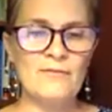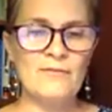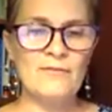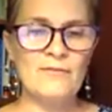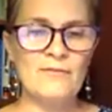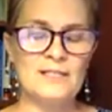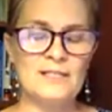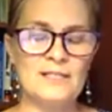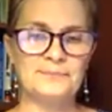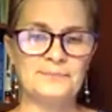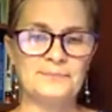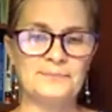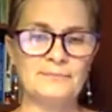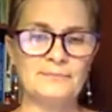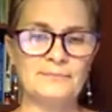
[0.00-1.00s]
at
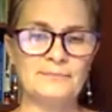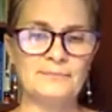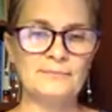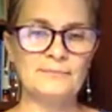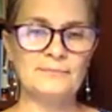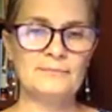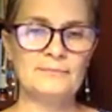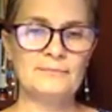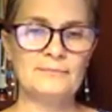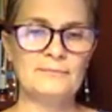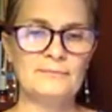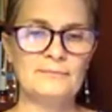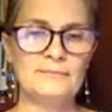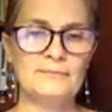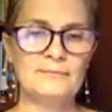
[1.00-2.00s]
first,
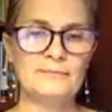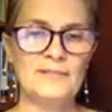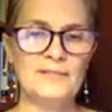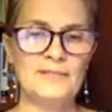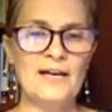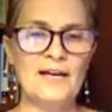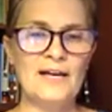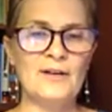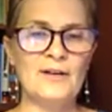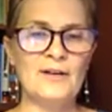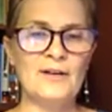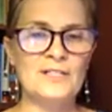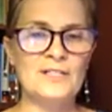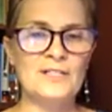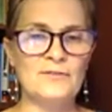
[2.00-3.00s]
allowing
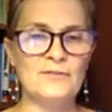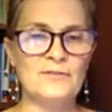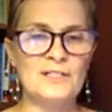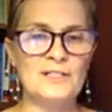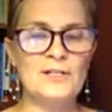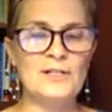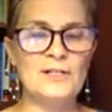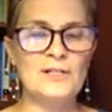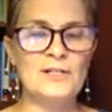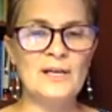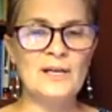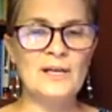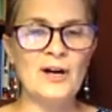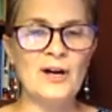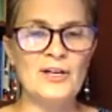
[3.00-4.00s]
yourself to slowly
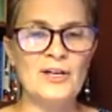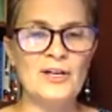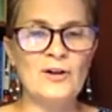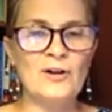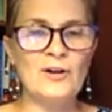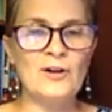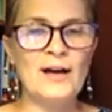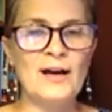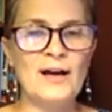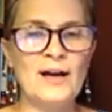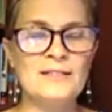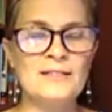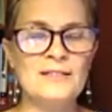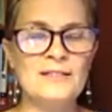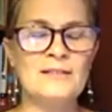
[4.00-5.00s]
broaden your
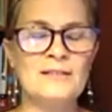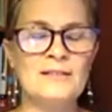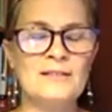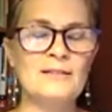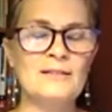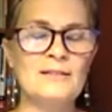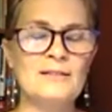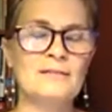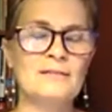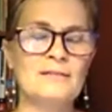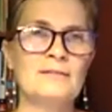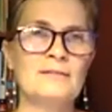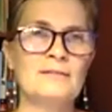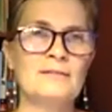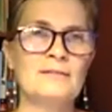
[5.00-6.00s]
horizons,
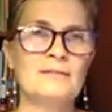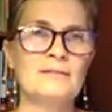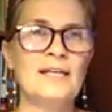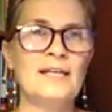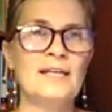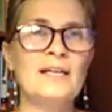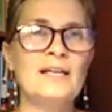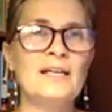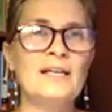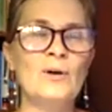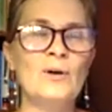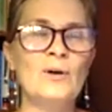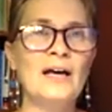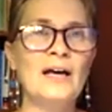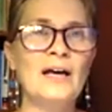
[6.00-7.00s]
taking in more
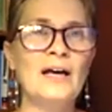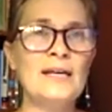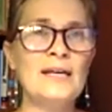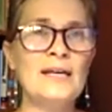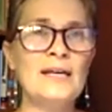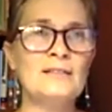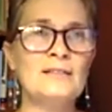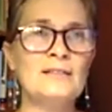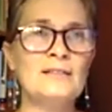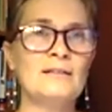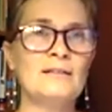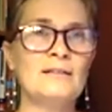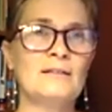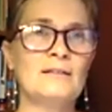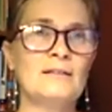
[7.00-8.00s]
light,
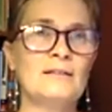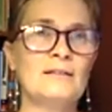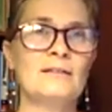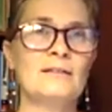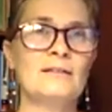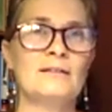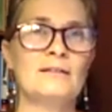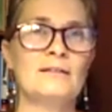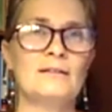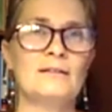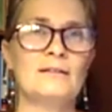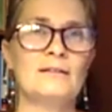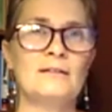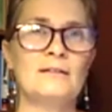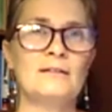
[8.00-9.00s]

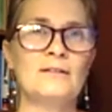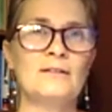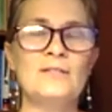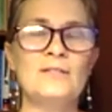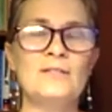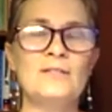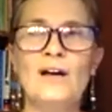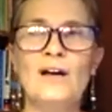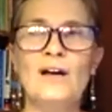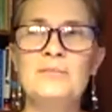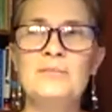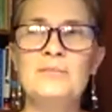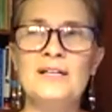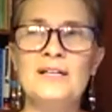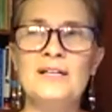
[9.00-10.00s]
noticing
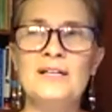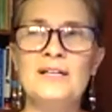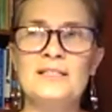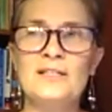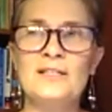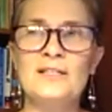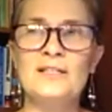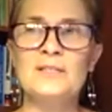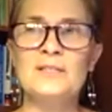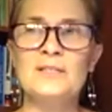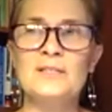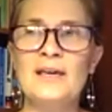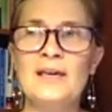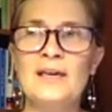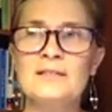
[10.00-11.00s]
objects in your
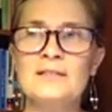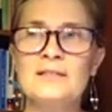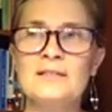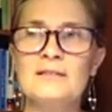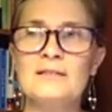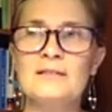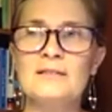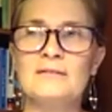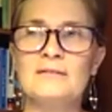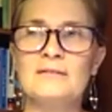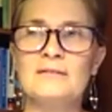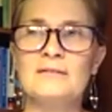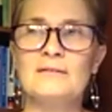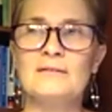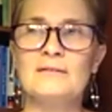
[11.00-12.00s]
space,
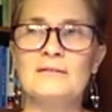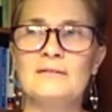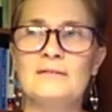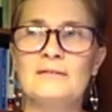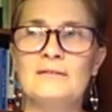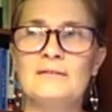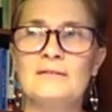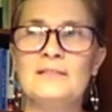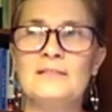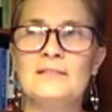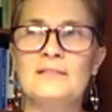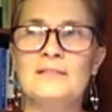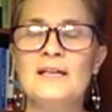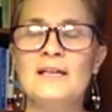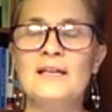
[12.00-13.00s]

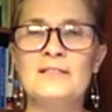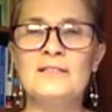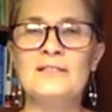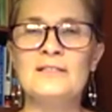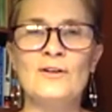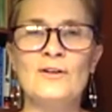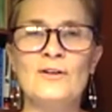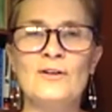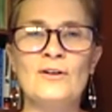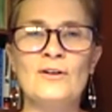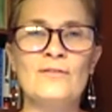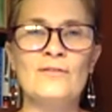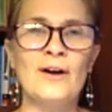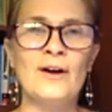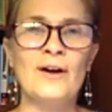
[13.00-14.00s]
details in your
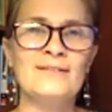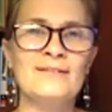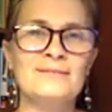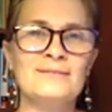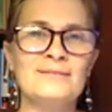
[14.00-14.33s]
environment,